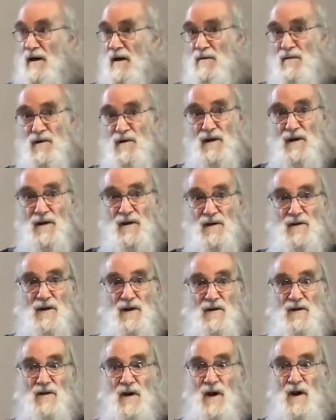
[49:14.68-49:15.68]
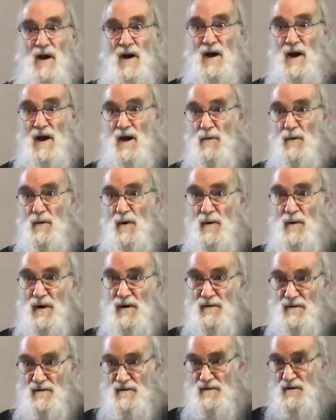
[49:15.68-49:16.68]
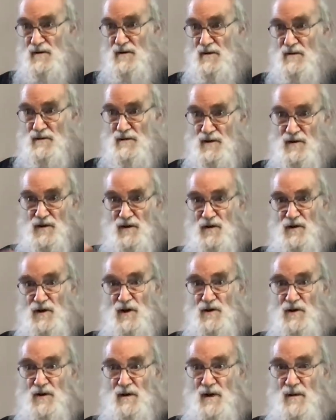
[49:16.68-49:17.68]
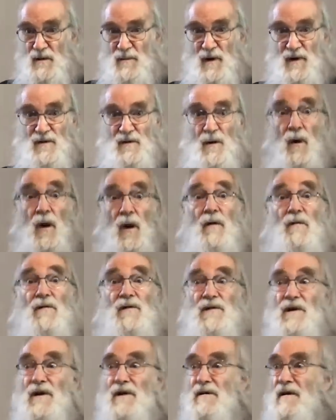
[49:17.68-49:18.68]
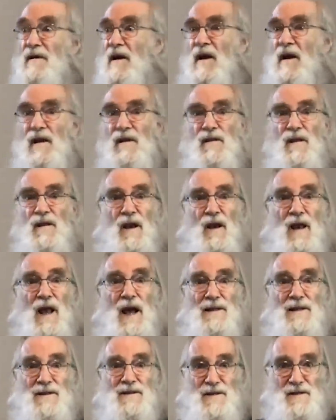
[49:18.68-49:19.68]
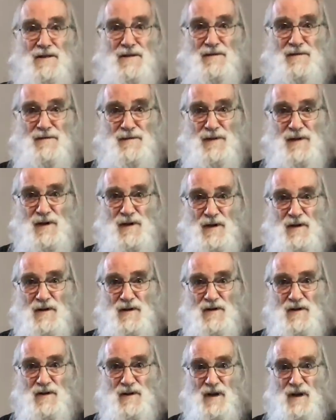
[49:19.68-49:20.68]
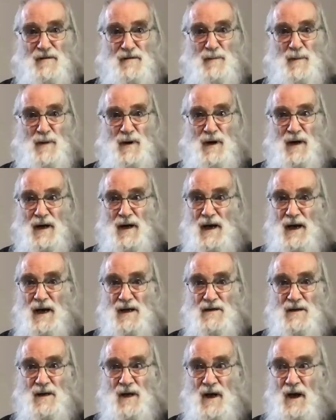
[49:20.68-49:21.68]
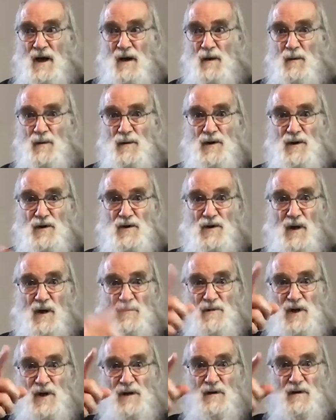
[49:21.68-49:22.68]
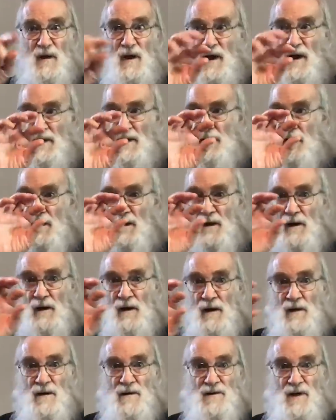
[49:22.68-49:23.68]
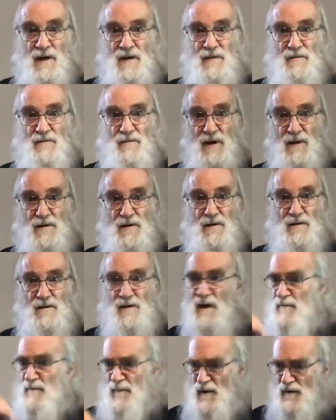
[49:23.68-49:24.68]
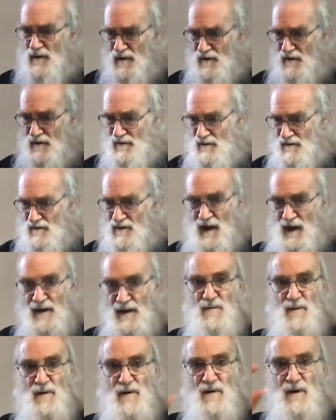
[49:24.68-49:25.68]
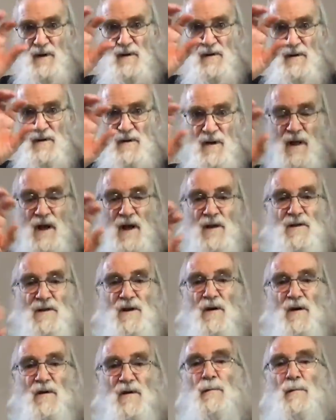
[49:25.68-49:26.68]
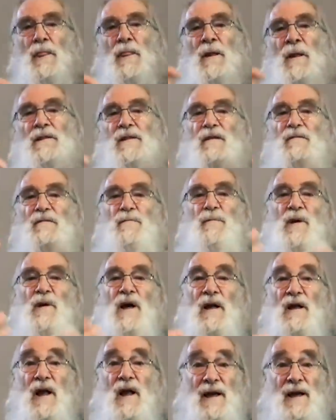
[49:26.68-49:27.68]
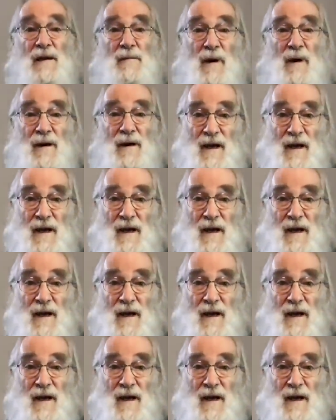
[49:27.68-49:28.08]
comes in and says, we want this exchange of emails. And all of a sudden, there are lots of things the FBI has with the subject line, Seth Rich, not buried in the text. But so the FBI lied about